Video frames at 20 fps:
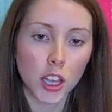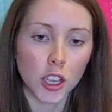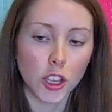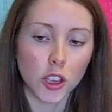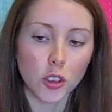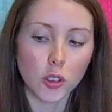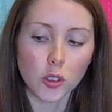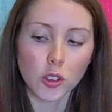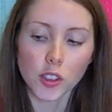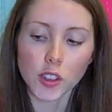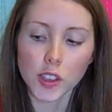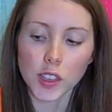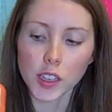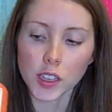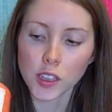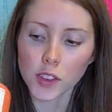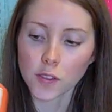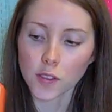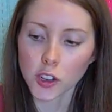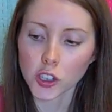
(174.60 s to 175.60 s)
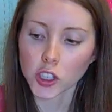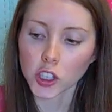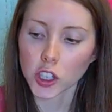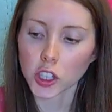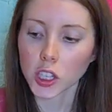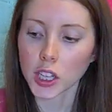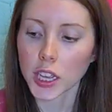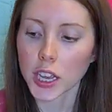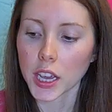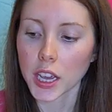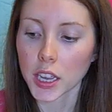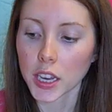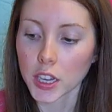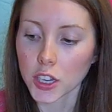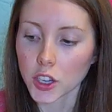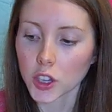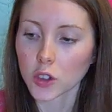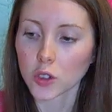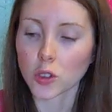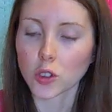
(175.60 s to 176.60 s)
use this versatile
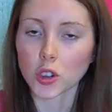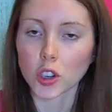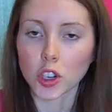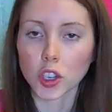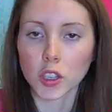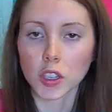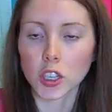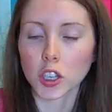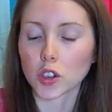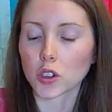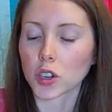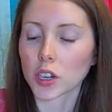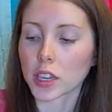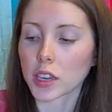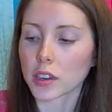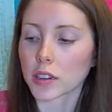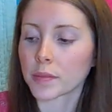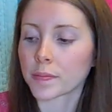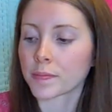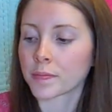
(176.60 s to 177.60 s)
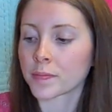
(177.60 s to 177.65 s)
and nutritious ingredient.